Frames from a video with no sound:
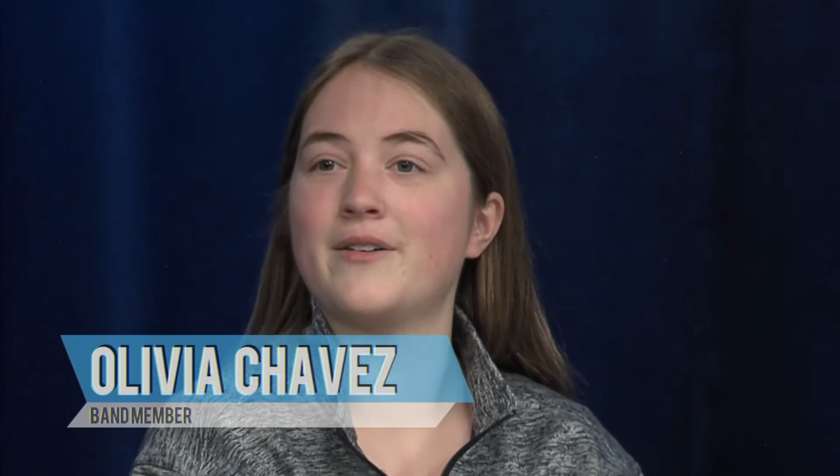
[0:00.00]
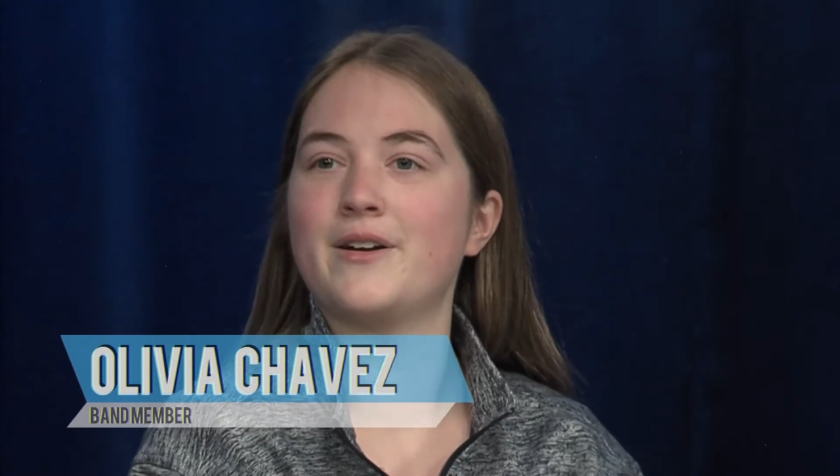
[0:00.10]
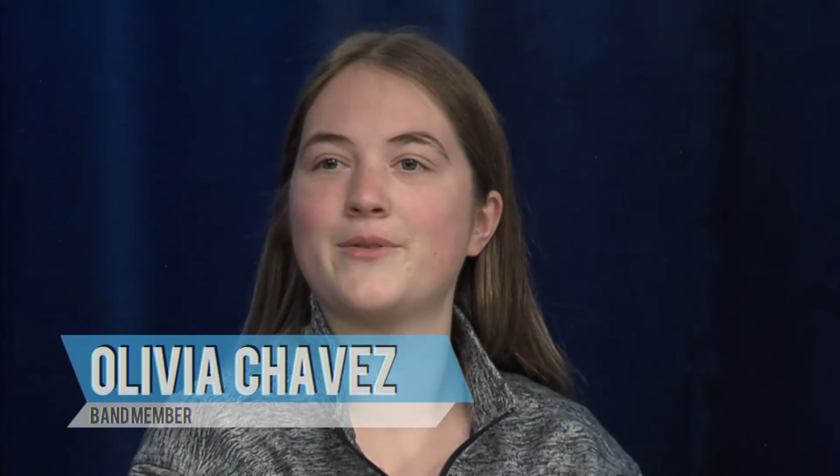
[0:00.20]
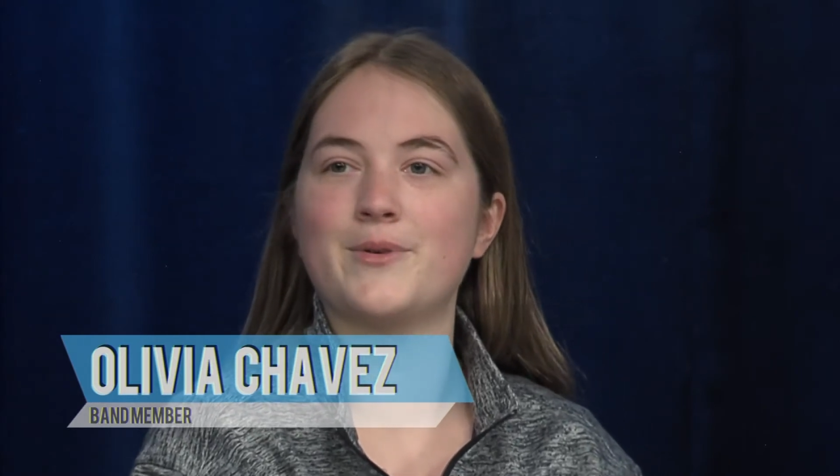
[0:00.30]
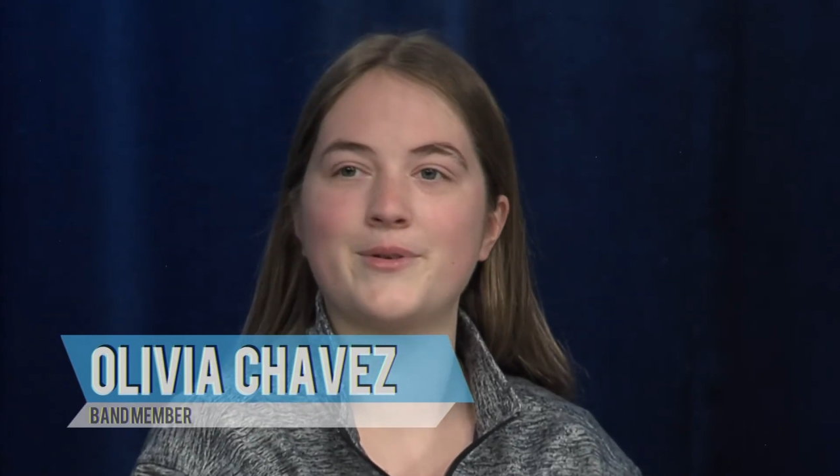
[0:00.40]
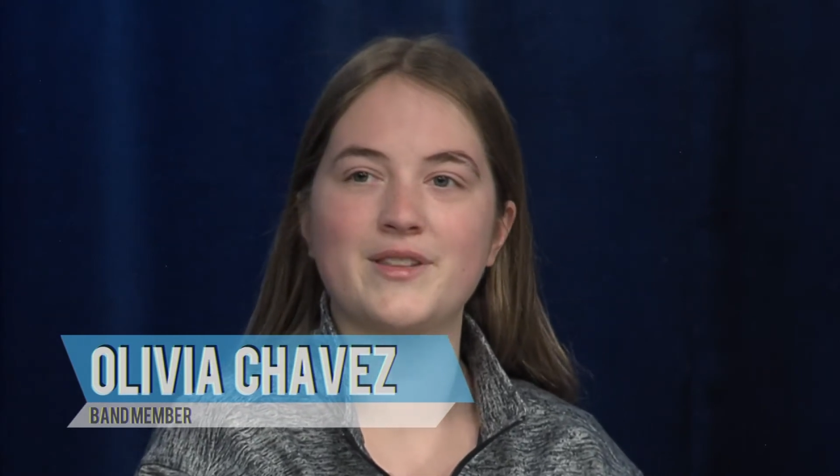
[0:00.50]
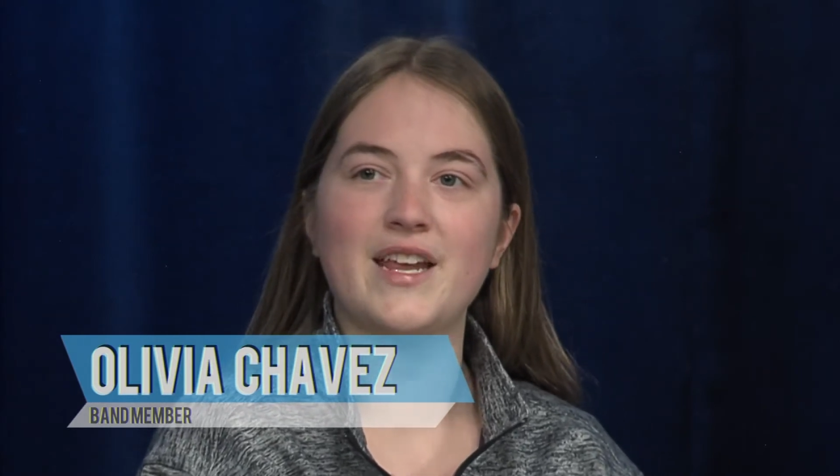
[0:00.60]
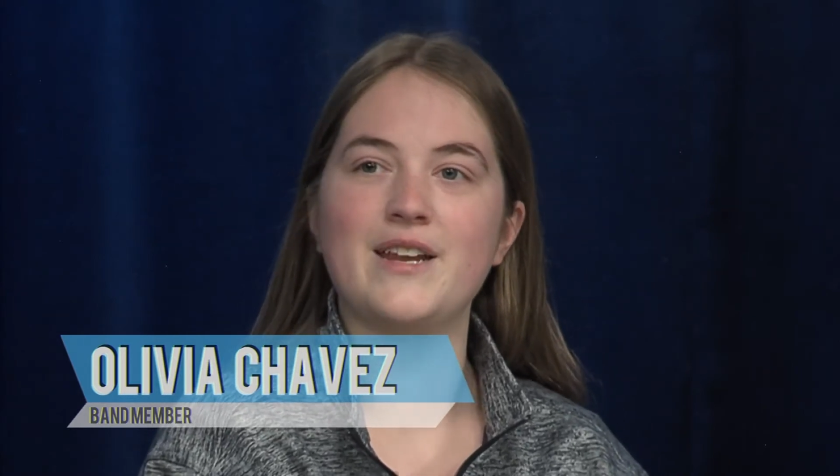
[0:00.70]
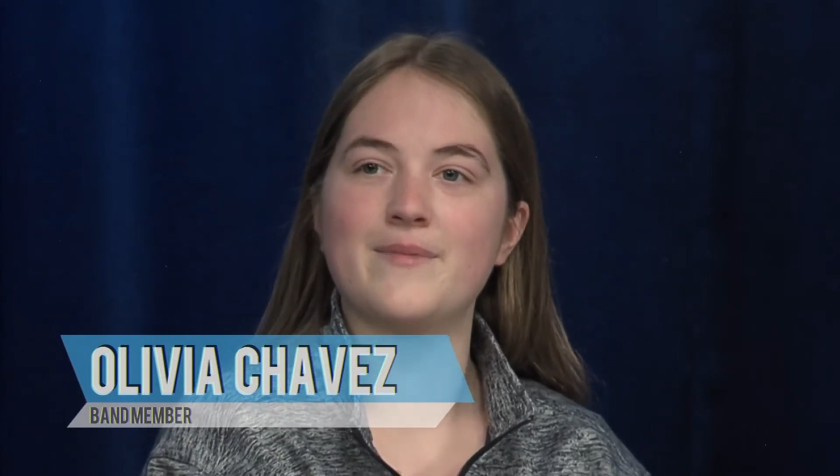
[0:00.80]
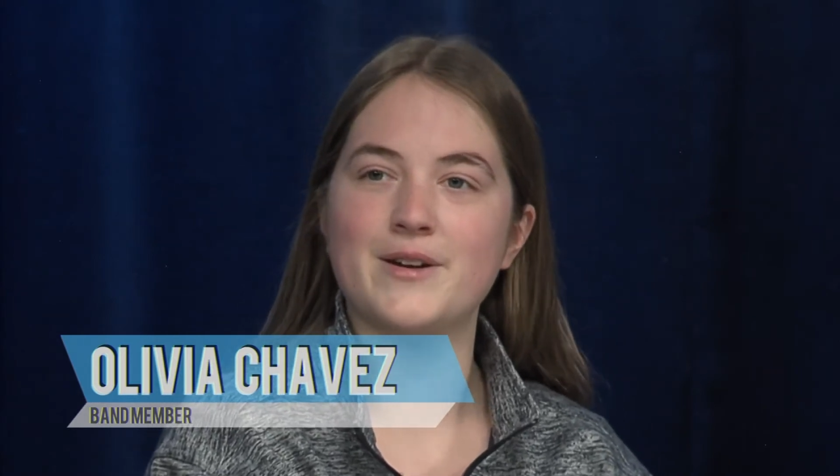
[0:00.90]
around the world in
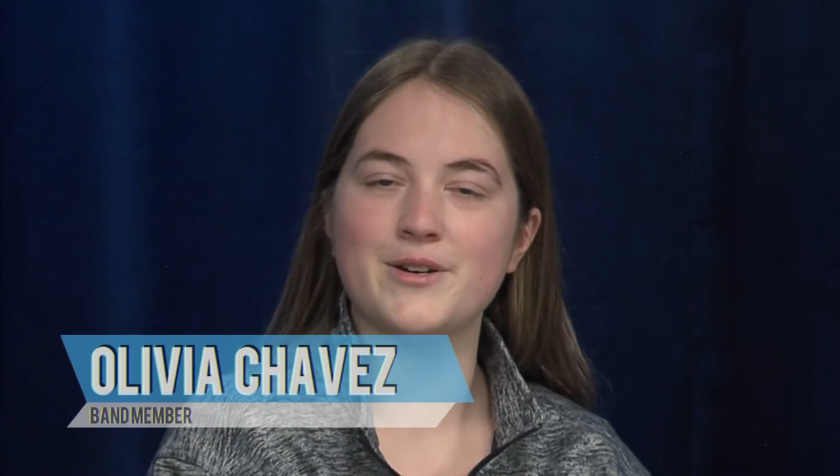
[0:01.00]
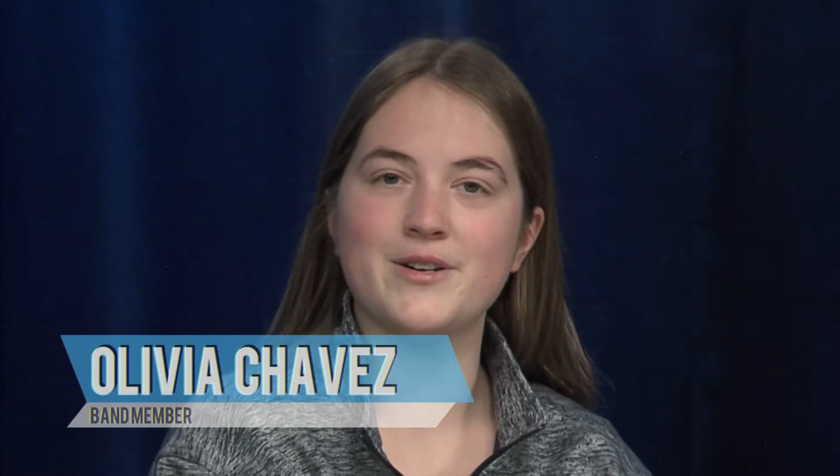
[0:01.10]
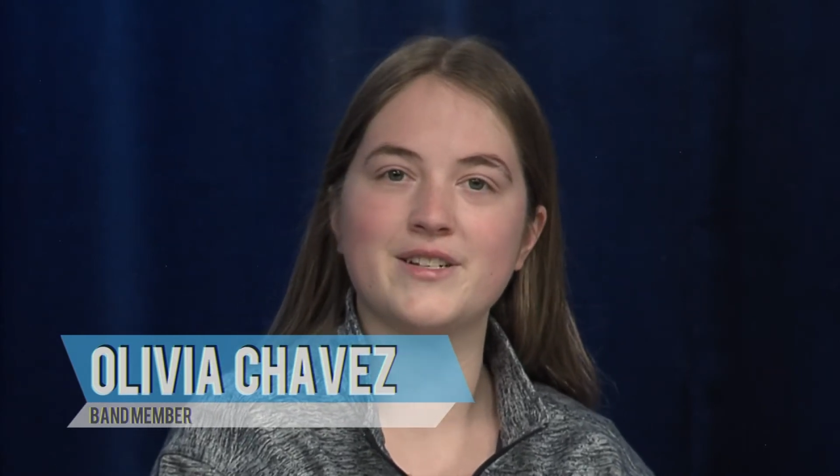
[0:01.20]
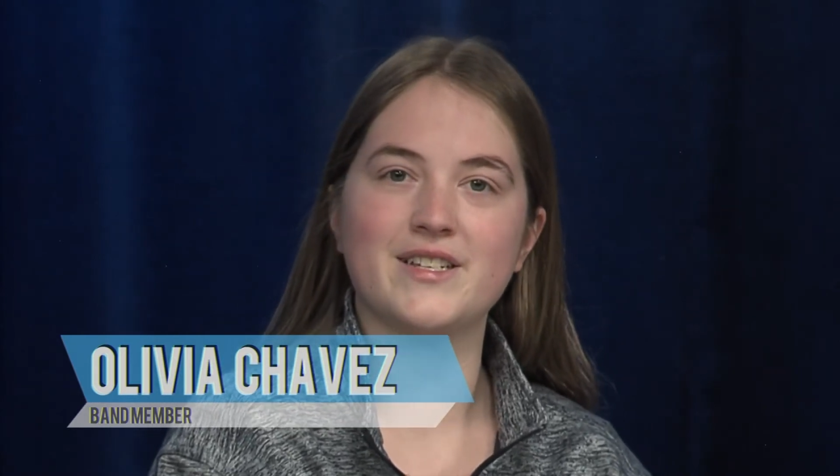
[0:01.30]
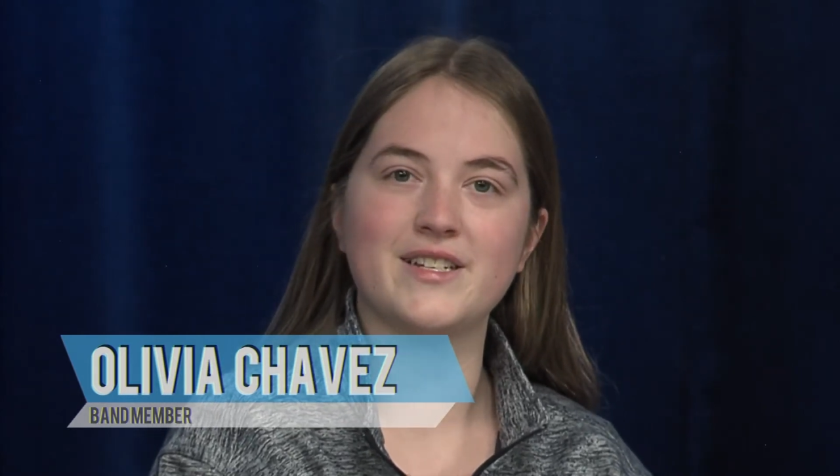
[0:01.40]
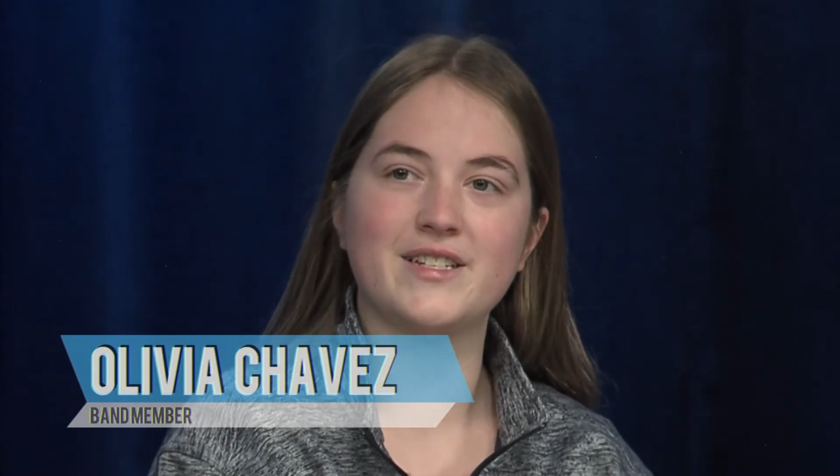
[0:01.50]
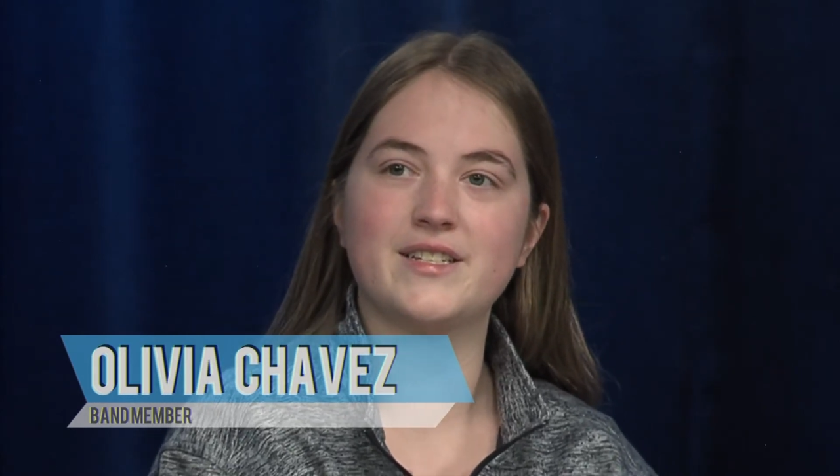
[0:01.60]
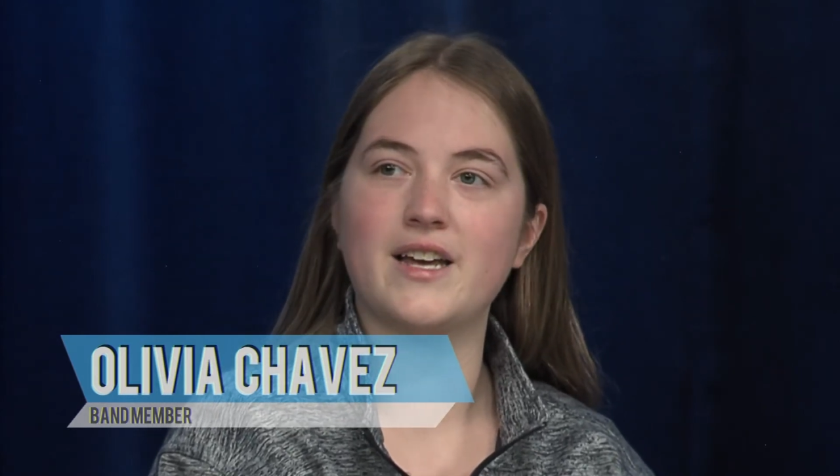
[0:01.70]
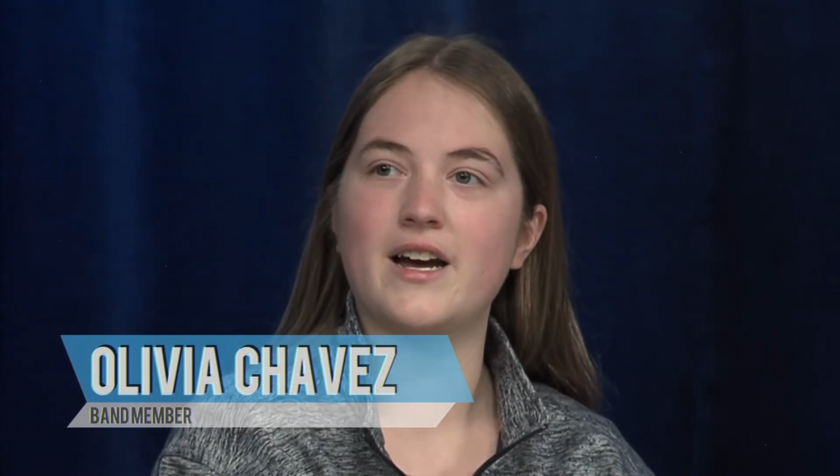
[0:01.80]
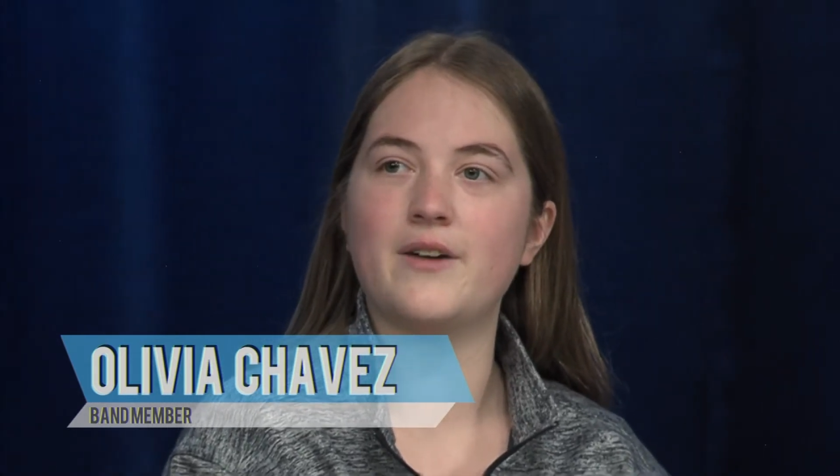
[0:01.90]
80 measures,
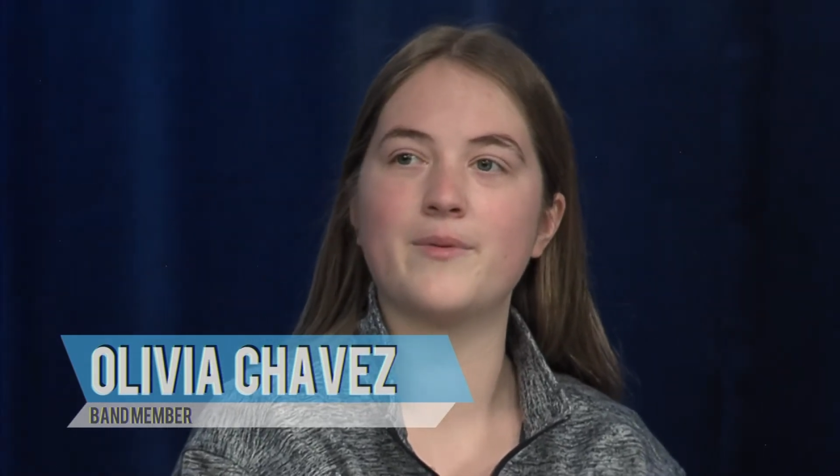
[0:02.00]
it's uh,